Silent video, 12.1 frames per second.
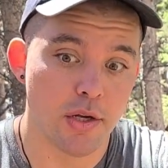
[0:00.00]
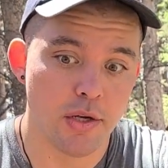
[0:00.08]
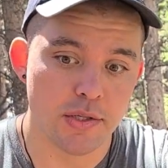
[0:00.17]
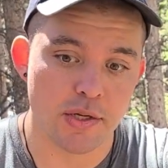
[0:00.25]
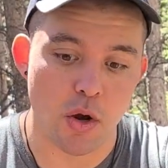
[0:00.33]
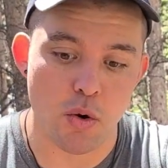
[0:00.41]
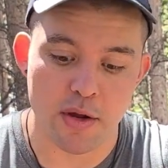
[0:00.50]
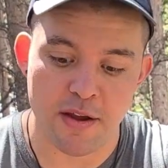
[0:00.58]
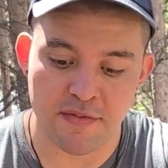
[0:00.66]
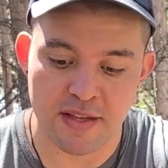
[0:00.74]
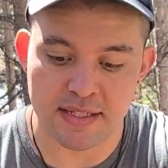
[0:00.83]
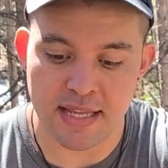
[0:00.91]
So if
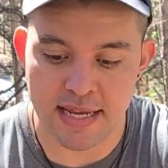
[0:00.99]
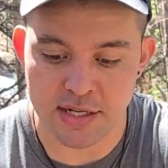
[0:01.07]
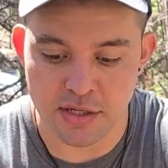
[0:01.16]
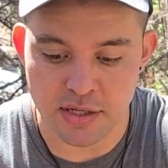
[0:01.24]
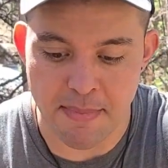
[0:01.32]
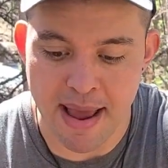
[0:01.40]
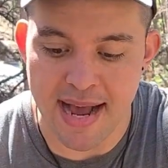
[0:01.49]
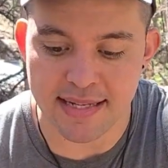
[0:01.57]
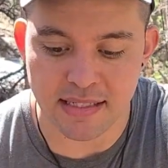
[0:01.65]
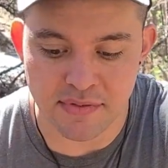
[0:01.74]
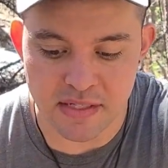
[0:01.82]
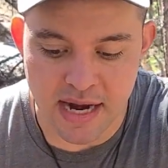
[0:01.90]
this thing is just a
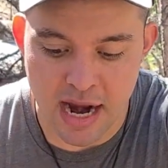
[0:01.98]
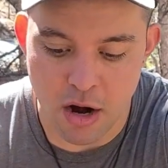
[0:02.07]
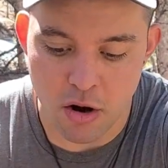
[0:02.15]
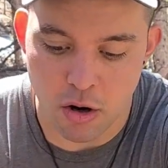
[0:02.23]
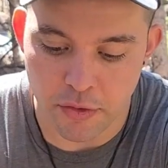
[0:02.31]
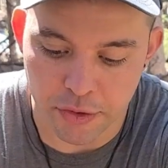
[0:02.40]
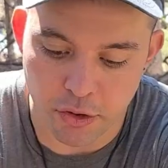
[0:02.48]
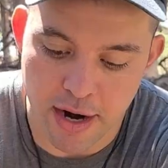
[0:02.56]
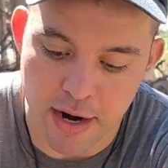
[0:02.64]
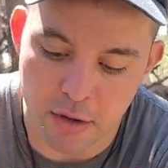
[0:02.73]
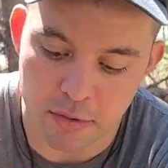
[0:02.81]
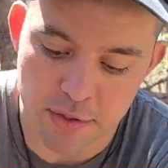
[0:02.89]
passive snare on the
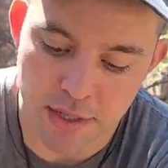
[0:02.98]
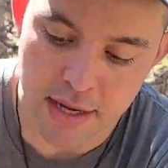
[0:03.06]
ground